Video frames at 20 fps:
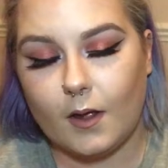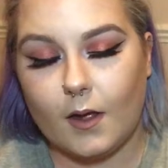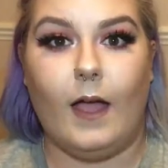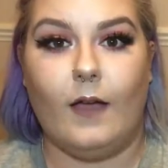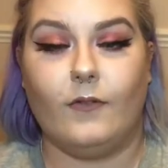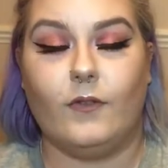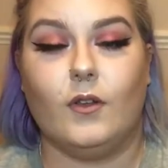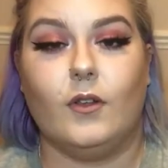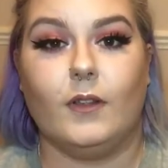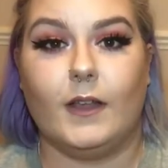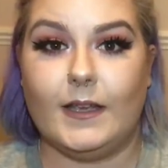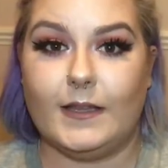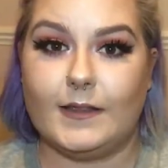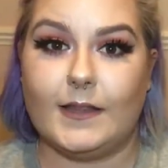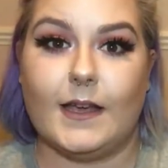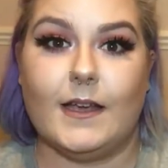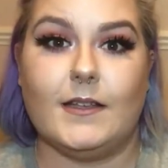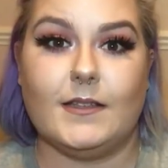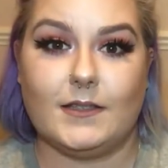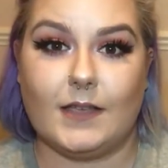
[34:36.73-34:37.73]
If you like
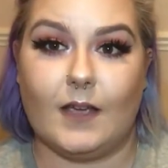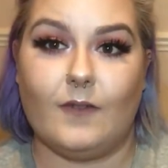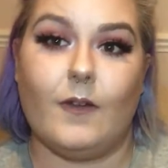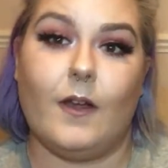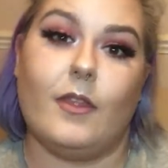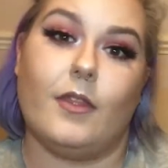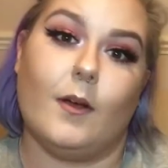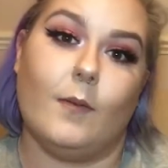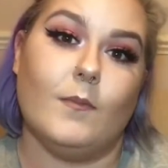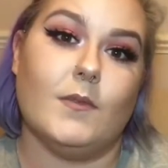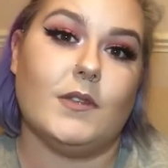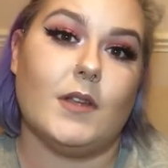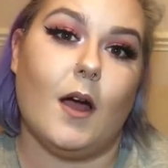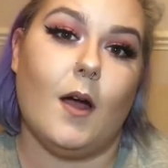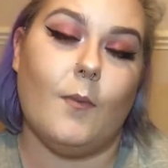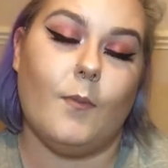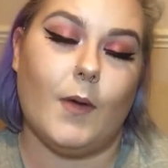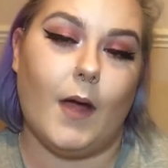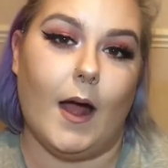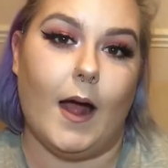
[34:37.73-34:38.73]
this, give it a thumbs
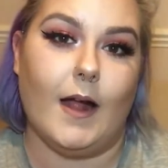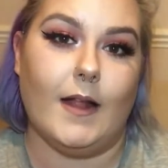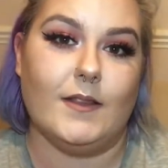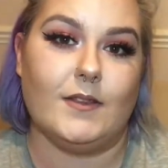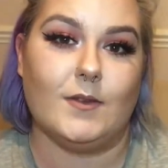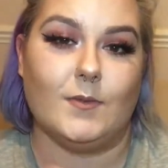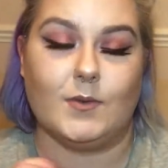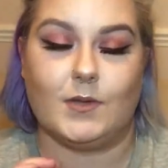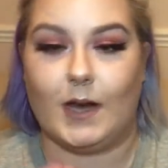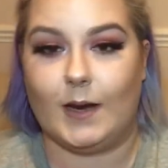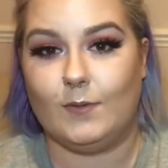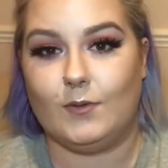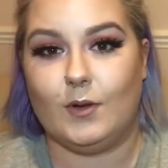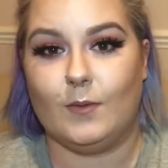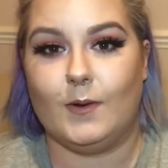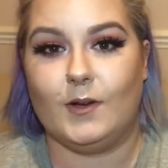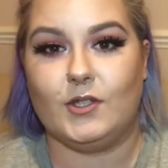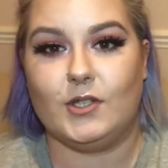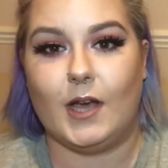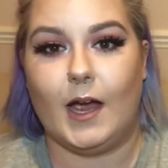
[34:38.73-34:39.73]
up and subscribe
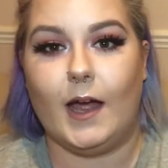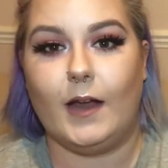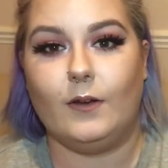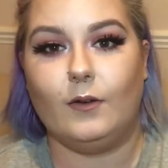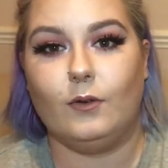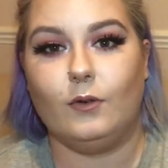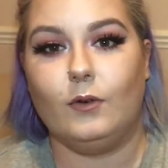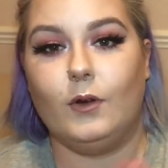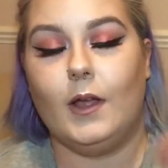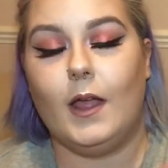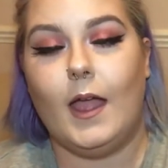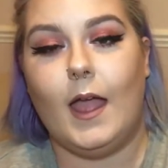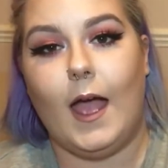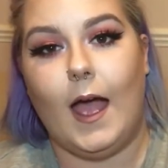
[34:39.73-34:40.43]
to my channel